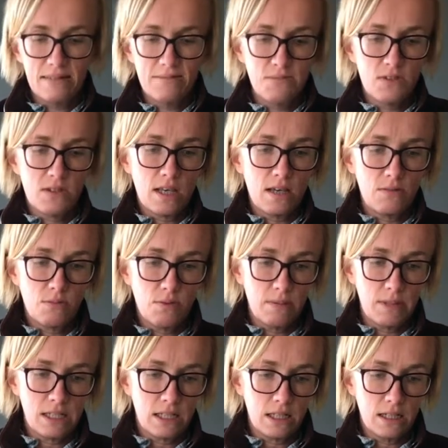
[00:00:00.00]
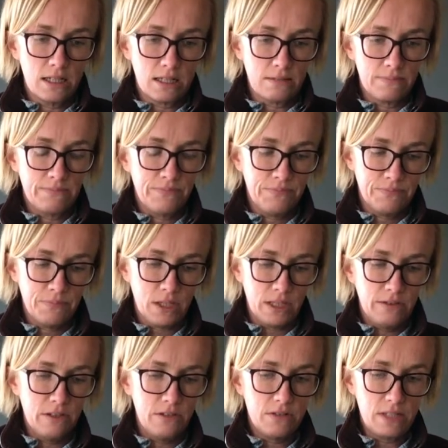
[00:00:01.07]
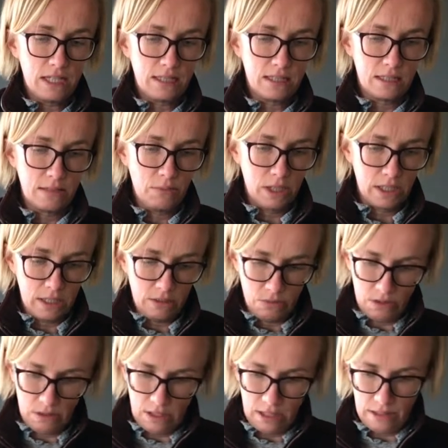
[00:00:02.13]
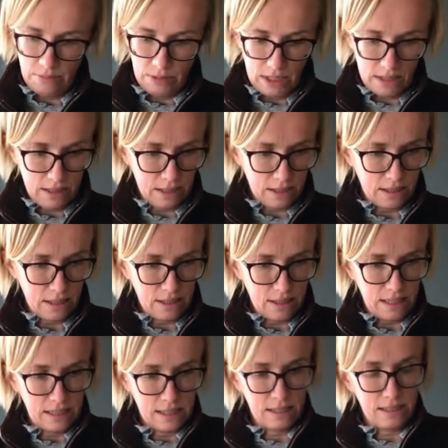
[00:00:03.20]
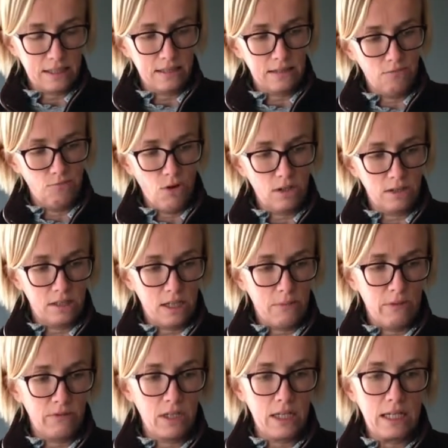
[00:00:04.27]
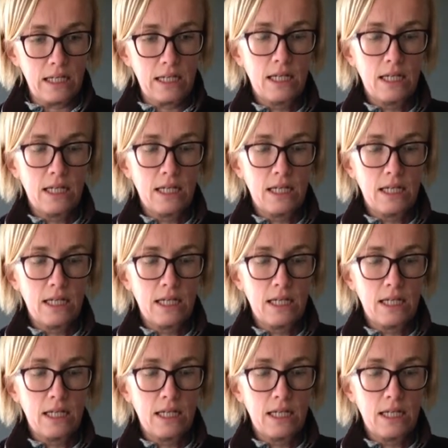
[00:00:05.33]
So probably the garden enthusiasts among you will be tutting the wrong time of year.